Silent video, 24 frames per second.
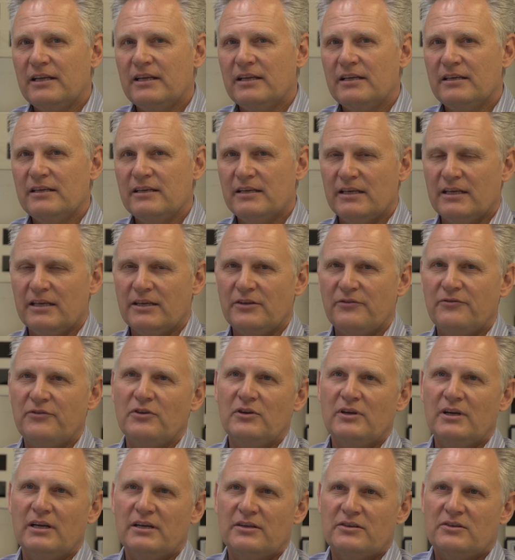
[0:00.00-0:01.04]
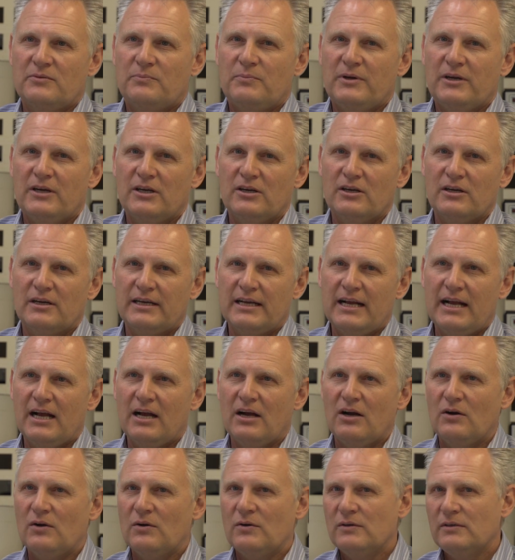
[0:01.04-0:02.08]
And if you got a superior
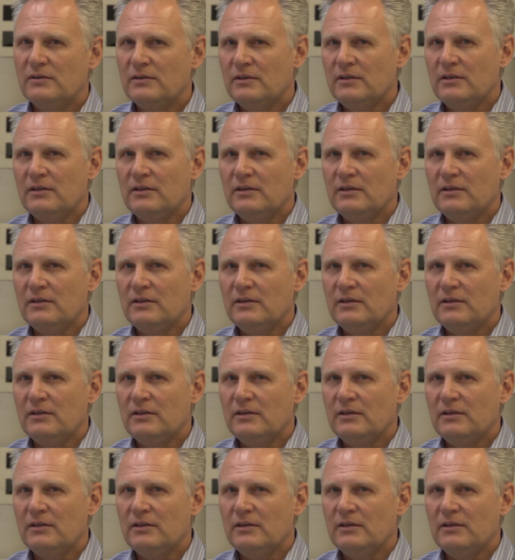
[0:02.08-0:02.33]
cow,